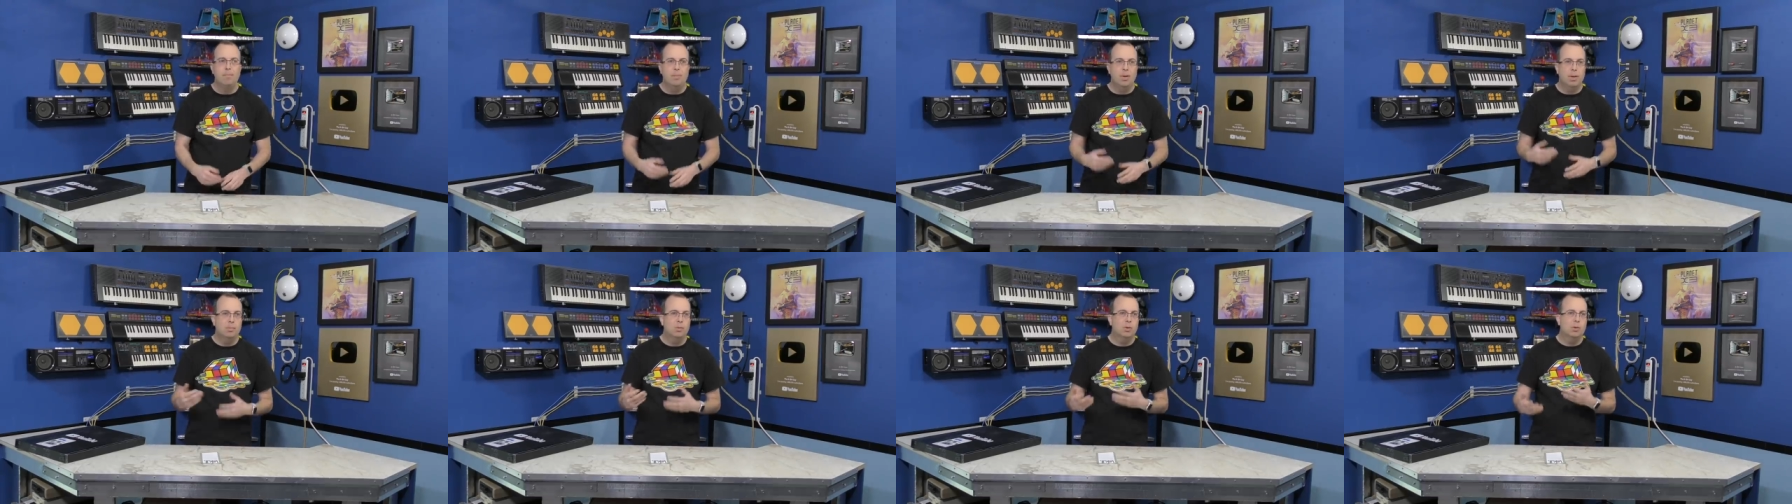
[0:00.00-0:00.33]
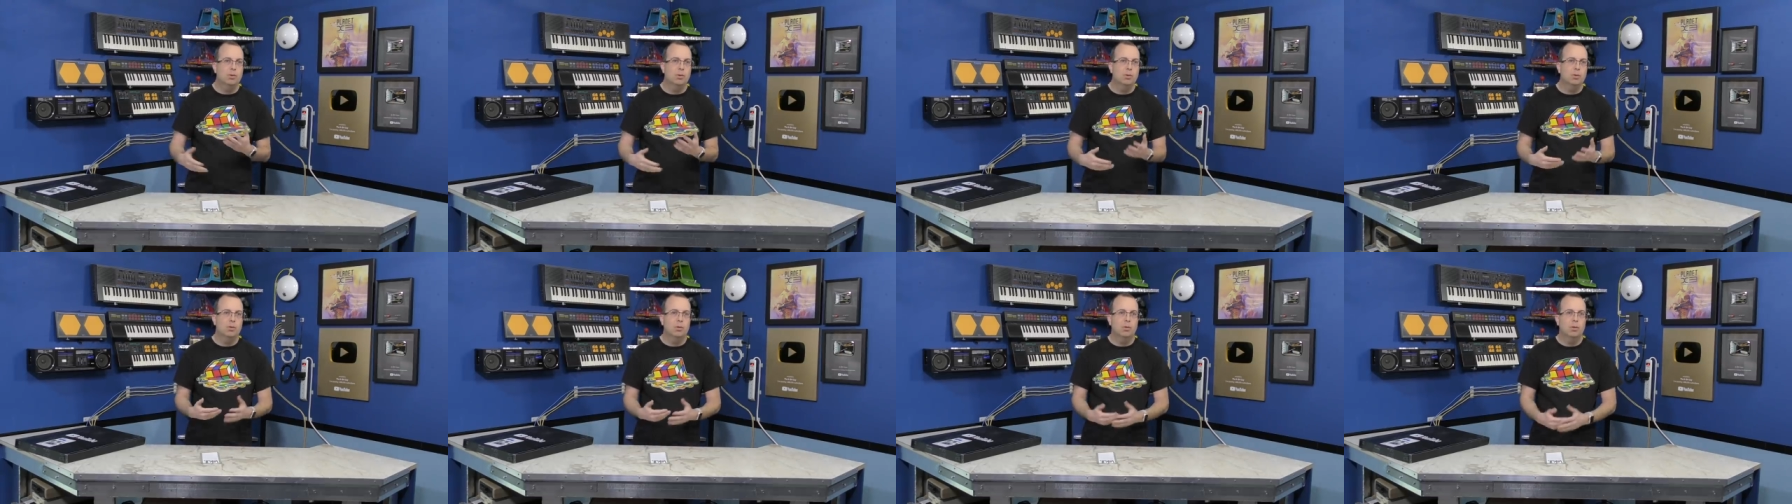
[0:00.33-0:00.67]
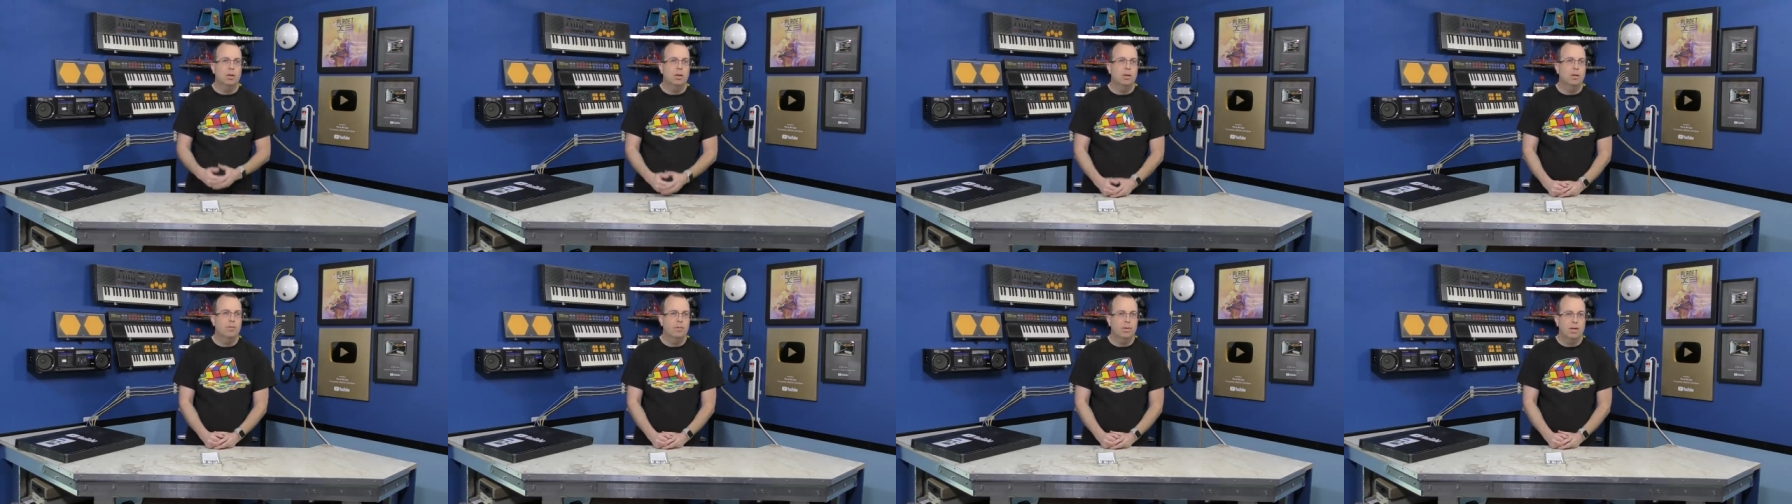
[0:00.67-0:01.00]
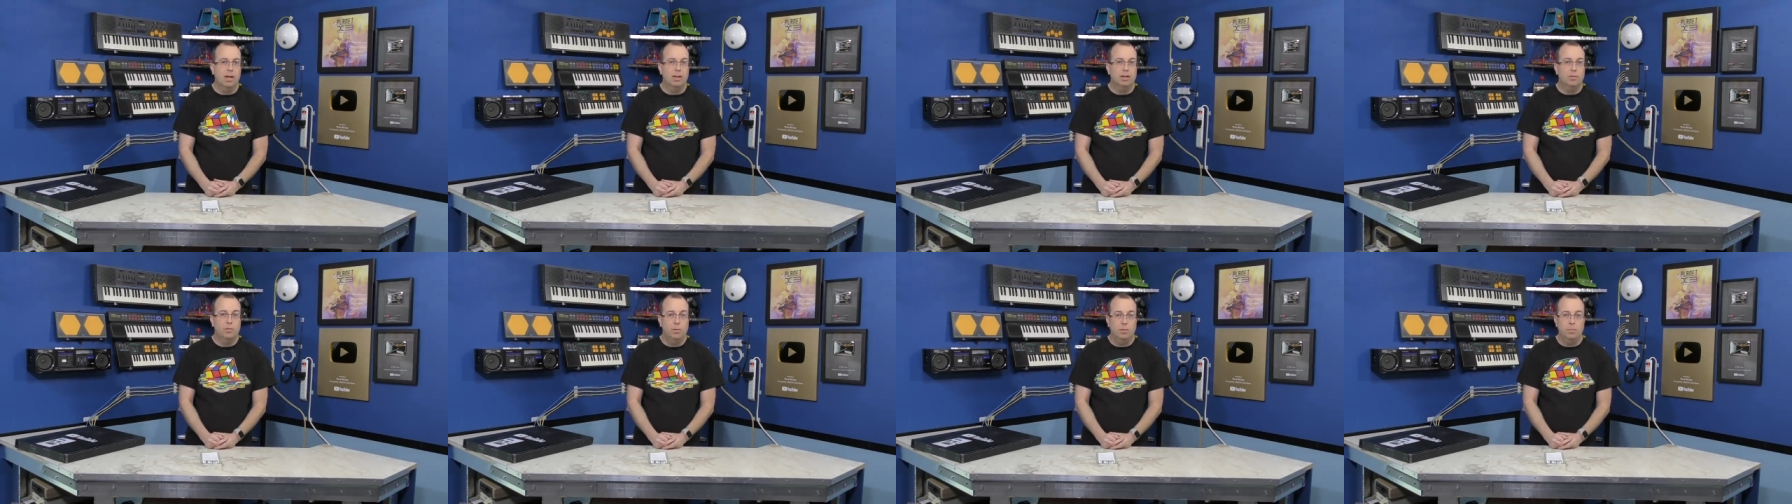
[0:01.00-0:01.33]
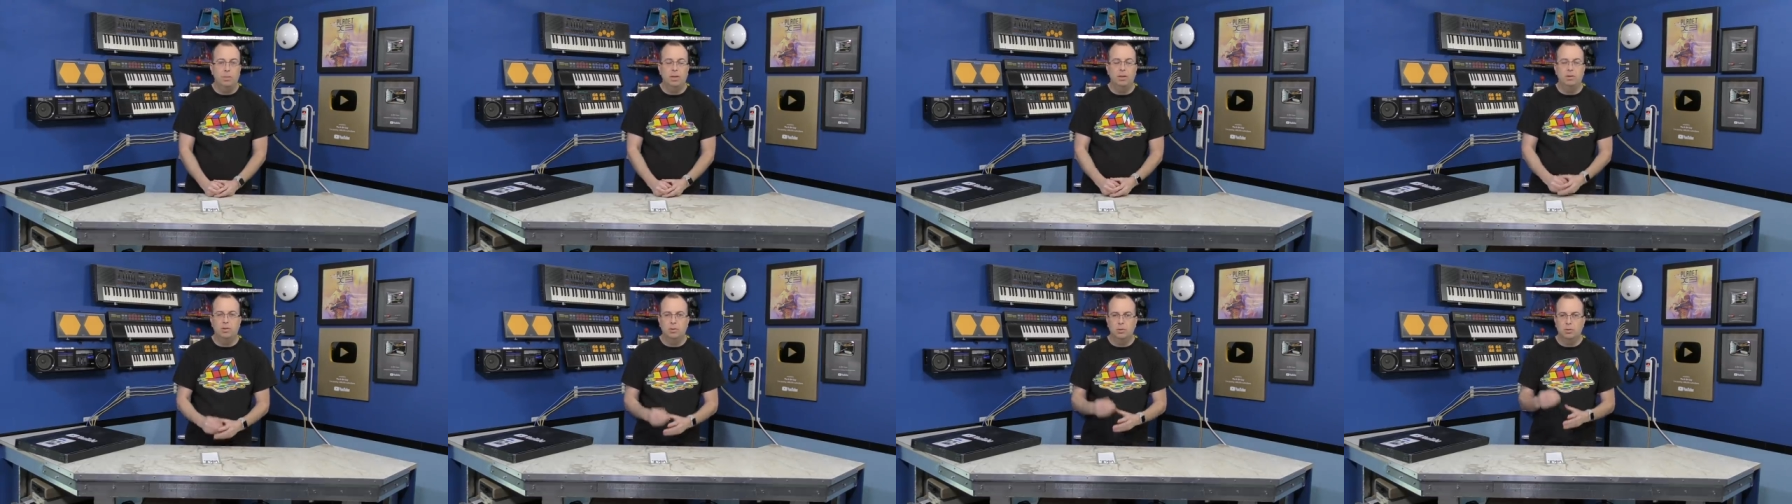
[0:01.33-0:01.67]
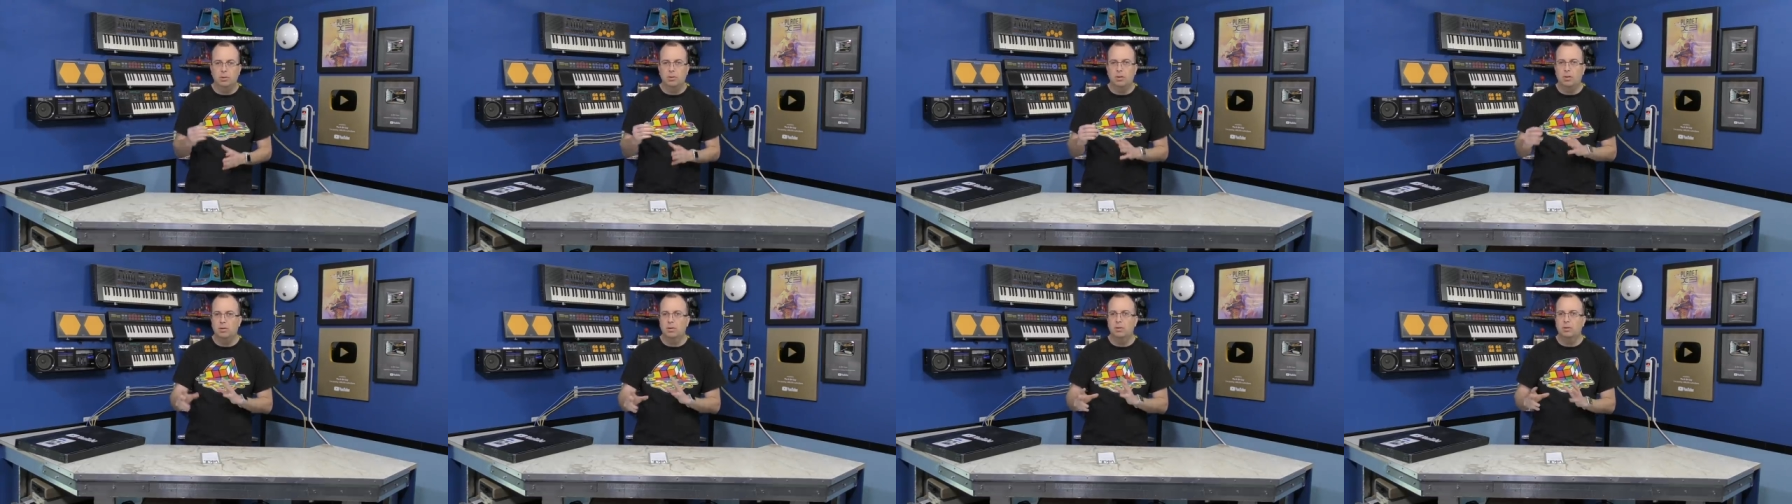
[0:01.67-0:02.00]
I'm sure uh, over the next few months you'll
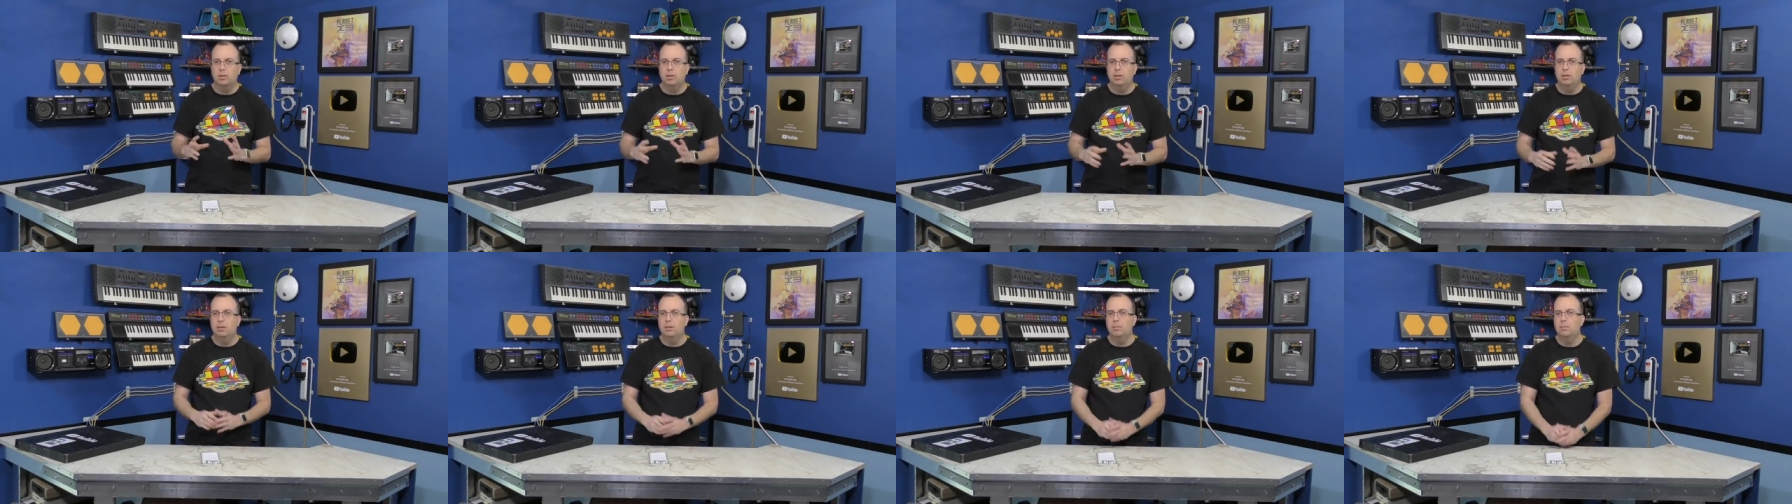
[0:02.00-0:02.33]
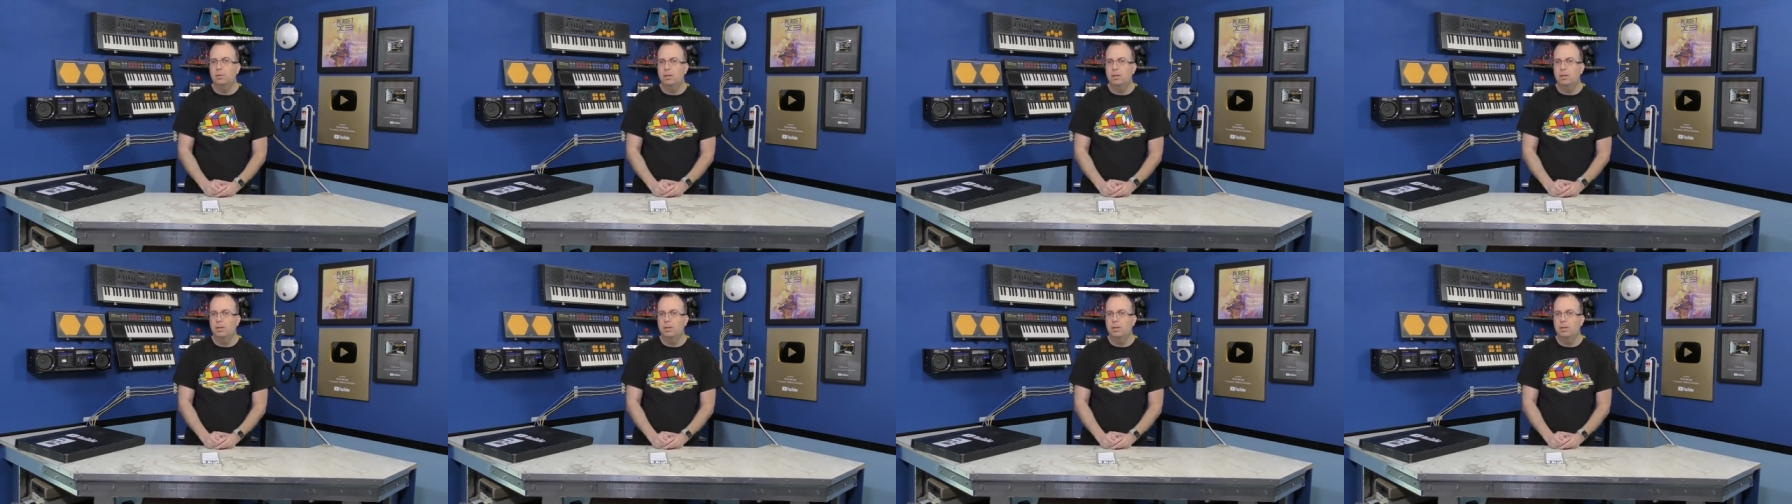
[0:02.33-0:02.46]
start to see some